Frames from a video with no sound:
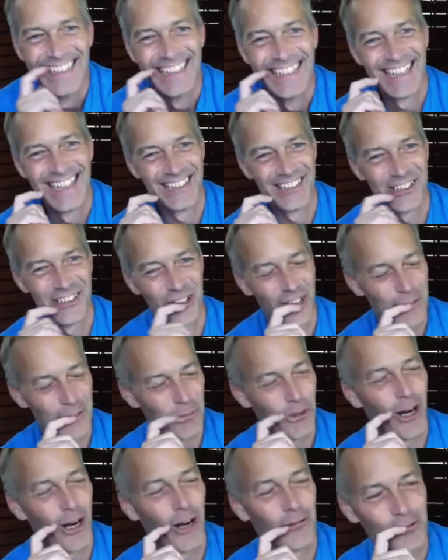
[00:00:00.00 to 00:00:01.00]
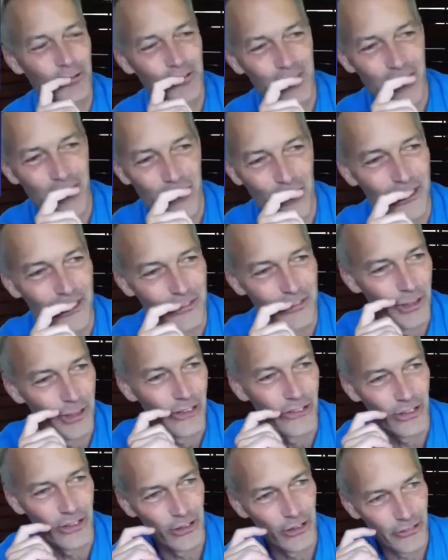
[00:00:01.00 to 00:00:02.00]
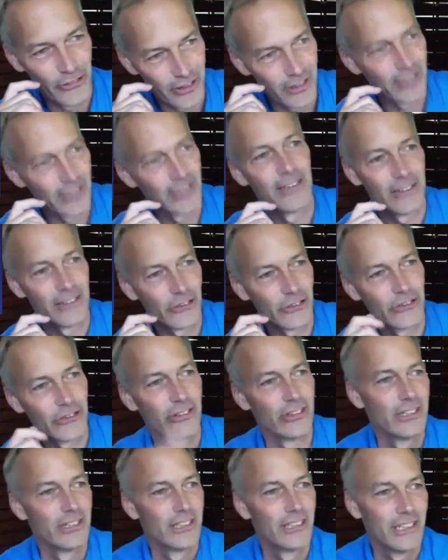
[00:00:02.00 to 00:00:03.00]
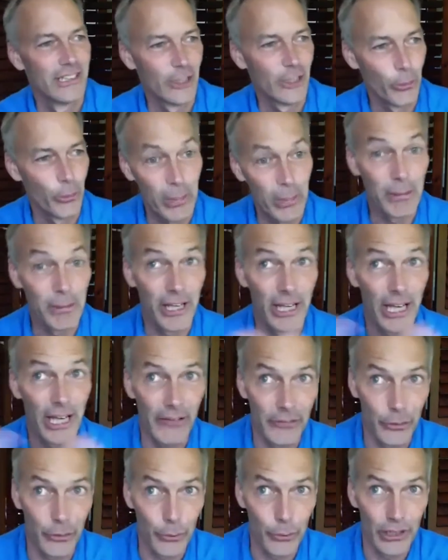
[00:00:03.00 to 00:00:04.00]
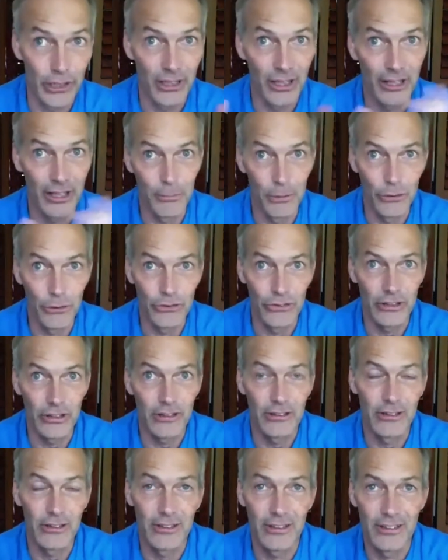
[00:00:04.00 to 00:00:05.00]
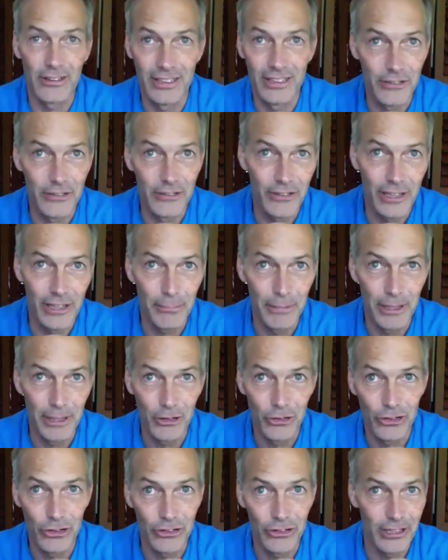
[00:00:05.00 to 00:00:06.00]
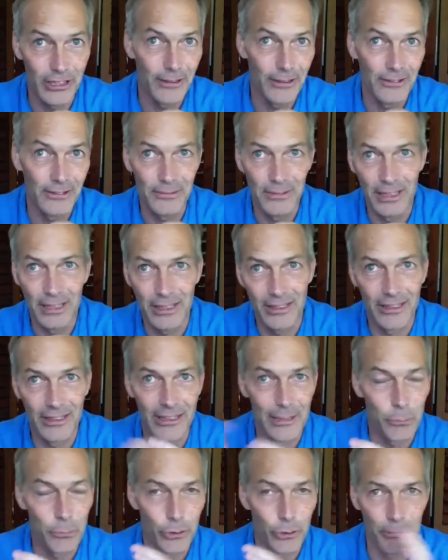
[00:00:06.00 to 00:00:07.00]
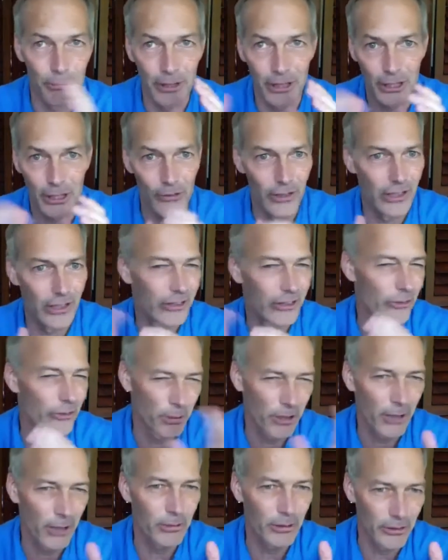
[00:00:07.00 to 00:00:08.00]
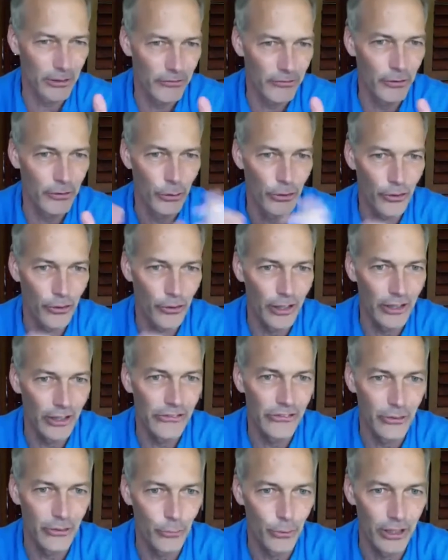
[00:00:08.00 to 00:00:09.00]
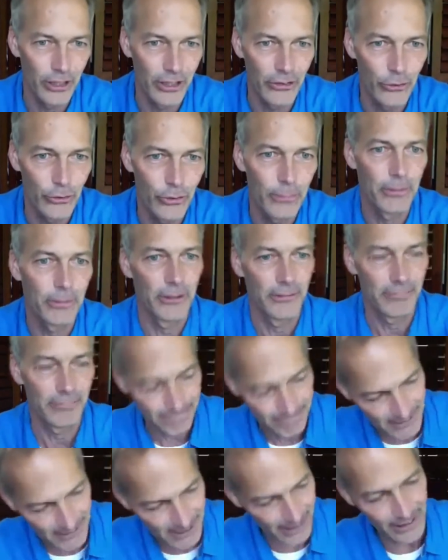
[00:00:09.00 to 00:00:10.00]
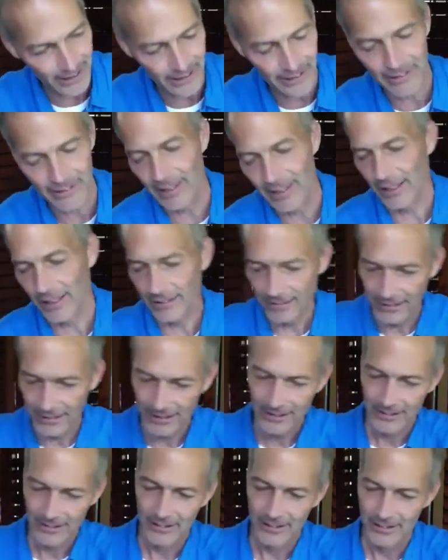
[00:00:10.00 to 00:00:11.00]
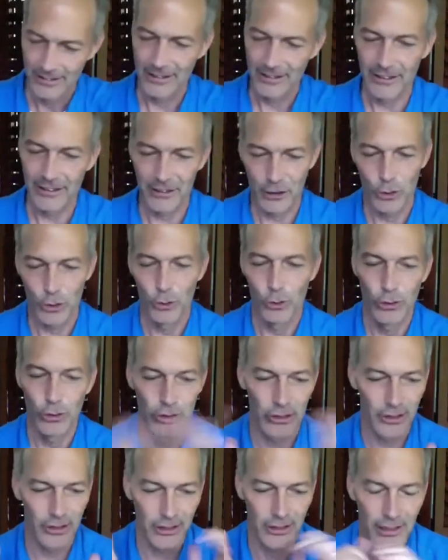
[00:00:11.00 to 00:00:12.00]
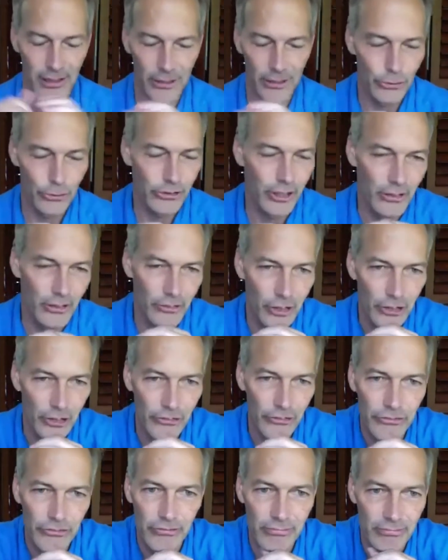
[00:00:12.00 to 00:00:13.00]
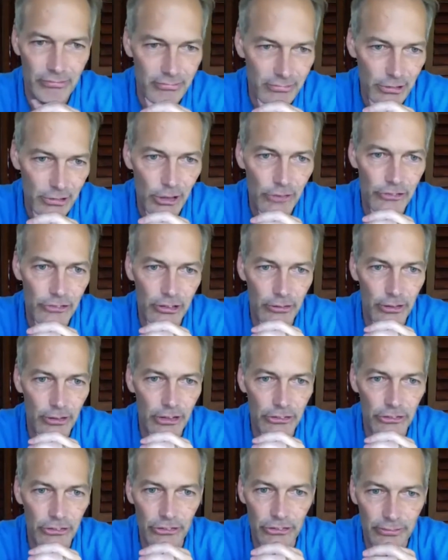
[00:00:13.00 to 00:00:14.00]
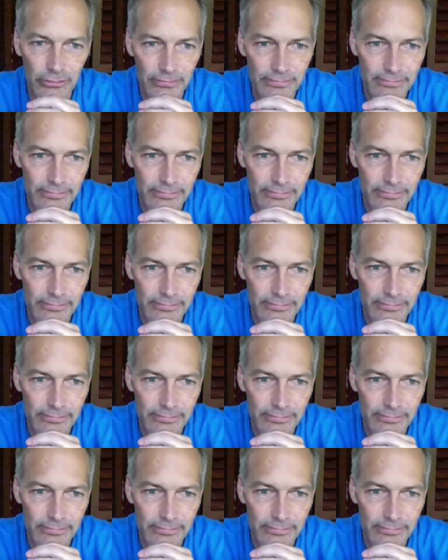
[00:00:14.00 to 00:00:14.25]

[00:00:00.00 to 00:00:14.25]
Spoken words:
And so I probably thought to myself, all right, this, maybe I haven't written a lot of music in E flat major at that point in my career. There were probably a few thoughts that went into it, but I hit the chord, and then I was kind of off to the races.